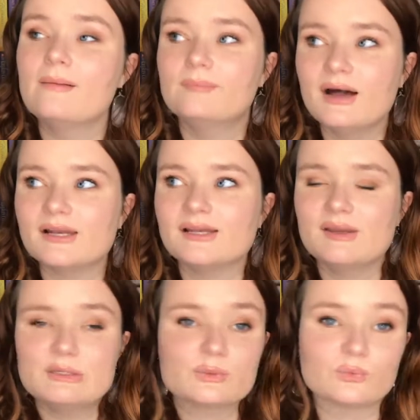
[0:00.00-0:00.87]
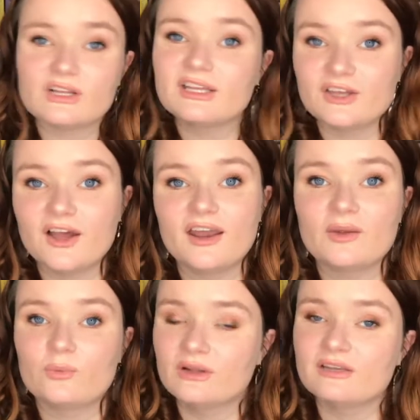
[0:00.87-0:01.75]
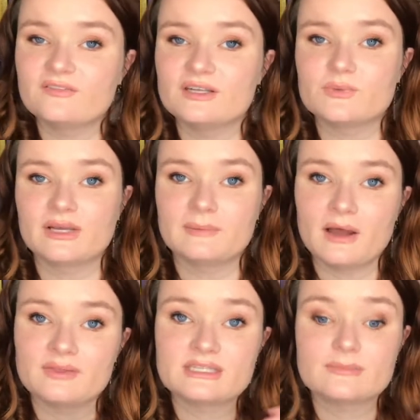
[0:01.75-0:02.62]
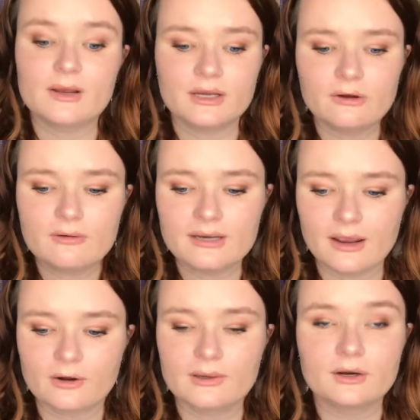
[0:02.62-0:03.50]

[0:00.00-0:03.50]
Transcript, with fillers: but it was really good, really fun to read about. This is about a hero and a heroine.